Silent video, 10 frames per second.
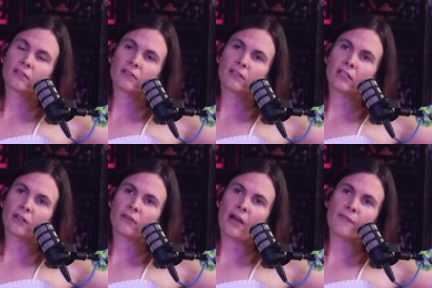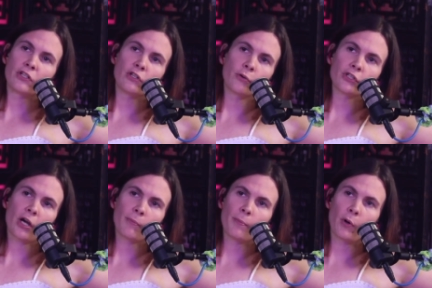you know having to do her
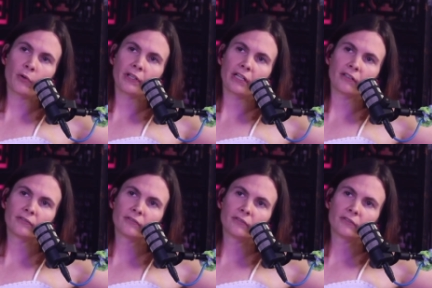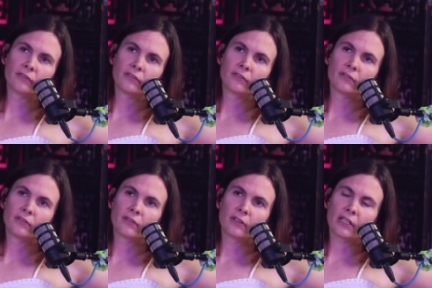job remotely now well
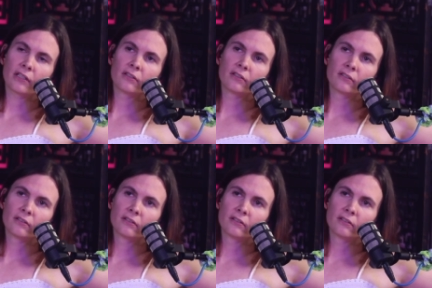yeah how